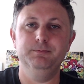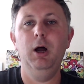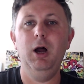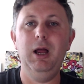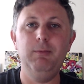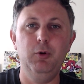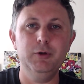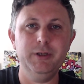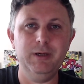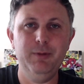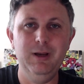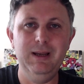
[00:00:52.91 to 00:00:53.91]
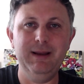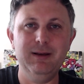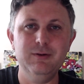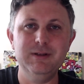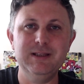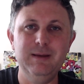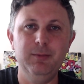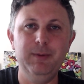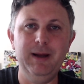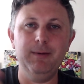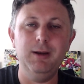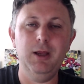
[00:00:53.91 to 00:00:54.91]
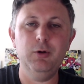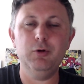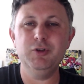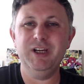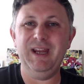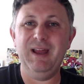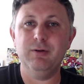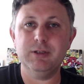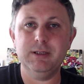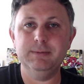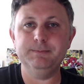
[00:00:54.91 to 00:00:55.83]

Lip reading: I'm also going to put a link to his sample pack below, go and check it out.